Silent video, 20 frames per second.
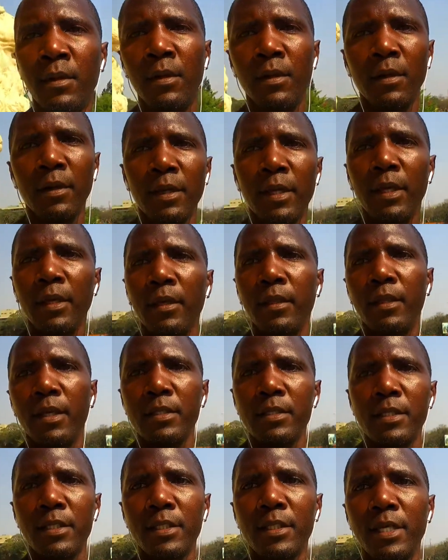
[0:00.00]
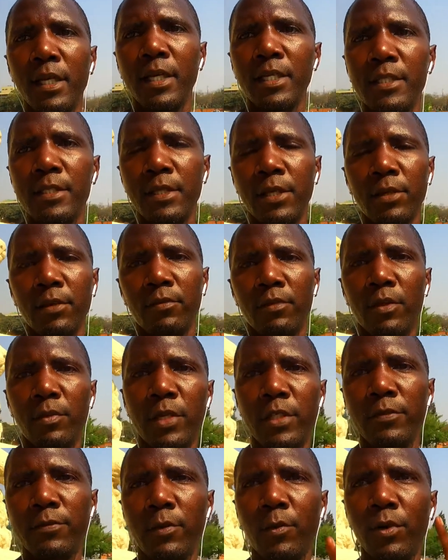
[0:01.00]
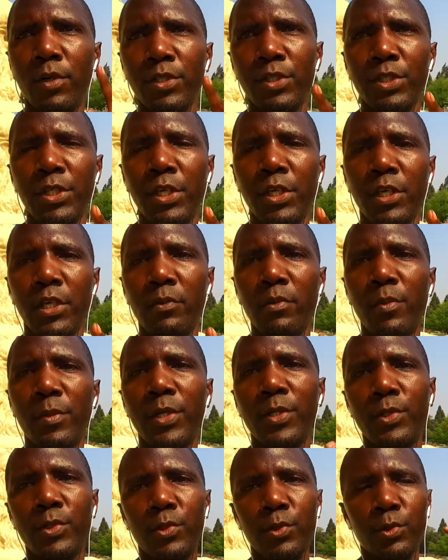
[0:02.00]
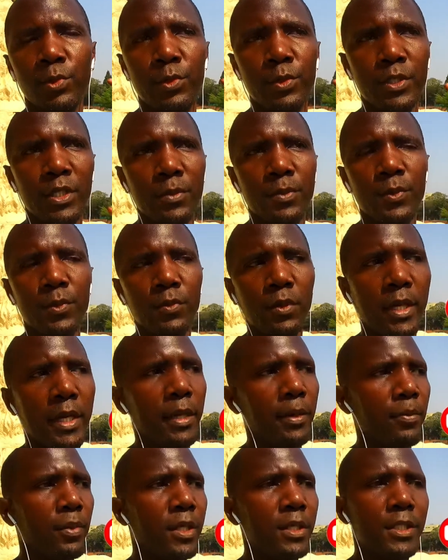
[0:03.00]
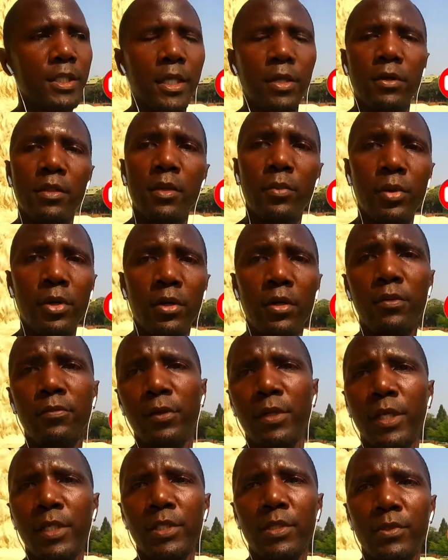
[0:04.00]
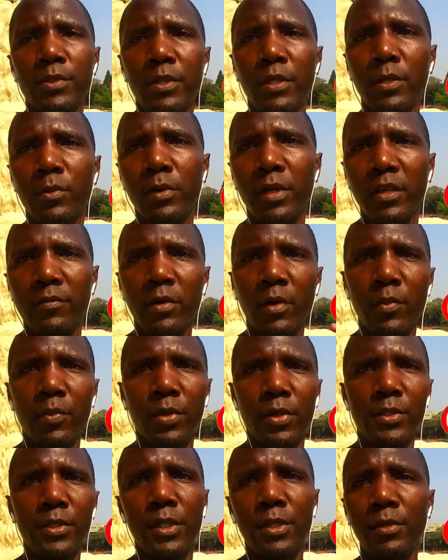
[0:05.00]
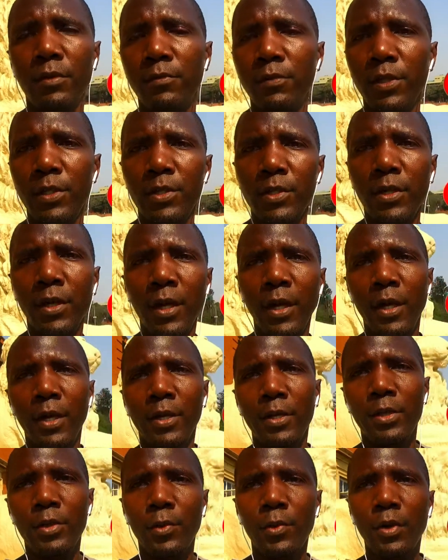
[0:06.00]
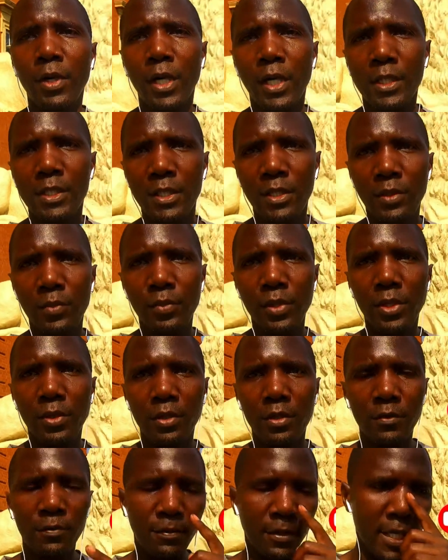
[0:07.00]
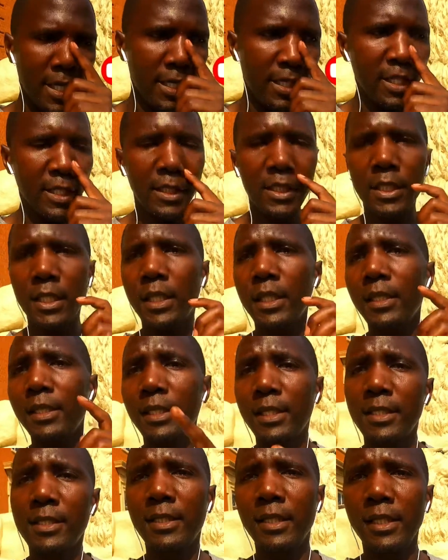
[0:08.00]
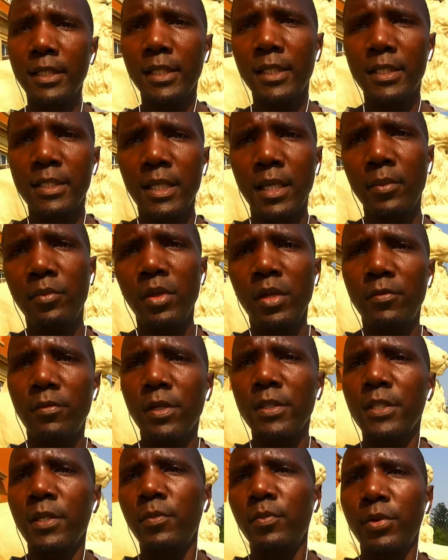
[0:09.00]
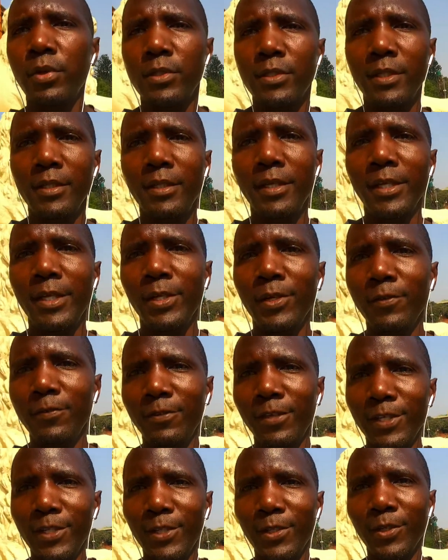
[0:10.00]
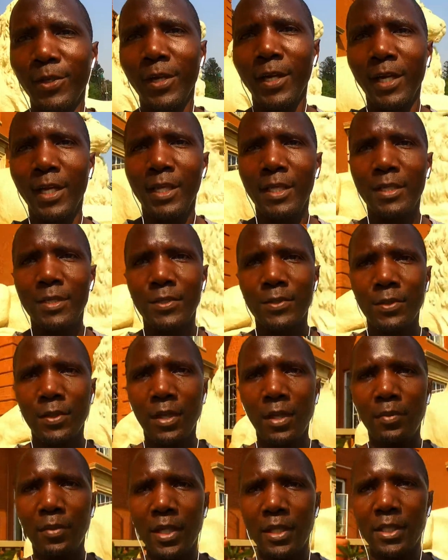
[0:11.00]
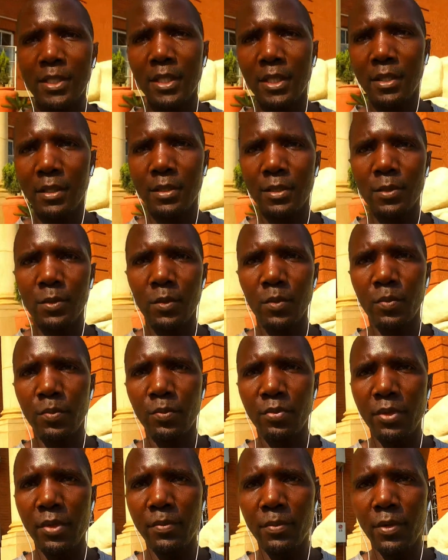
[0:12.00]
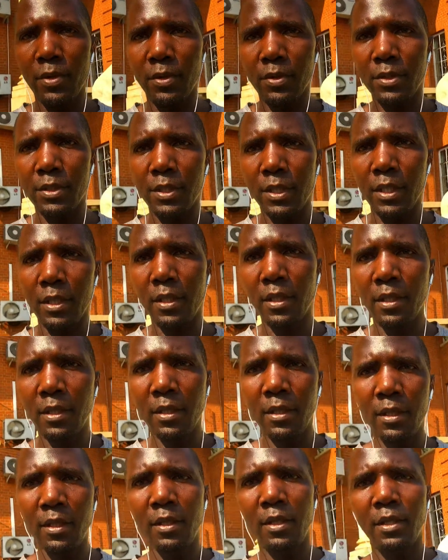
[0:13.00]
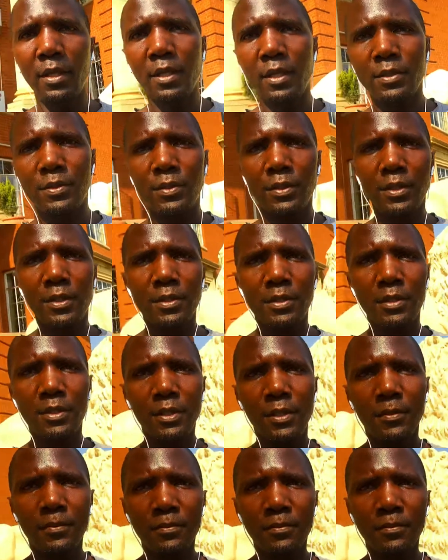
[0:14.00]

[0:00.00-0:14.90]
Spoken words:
Okay, that's it guys. Thank you very much for watching. Remember to subscribe and turn on the bell notification so that whenever we post a new video, you will actually be notified that Destination Zambia have actually posted a new video. So I'm at Supreme Court here, as you can see.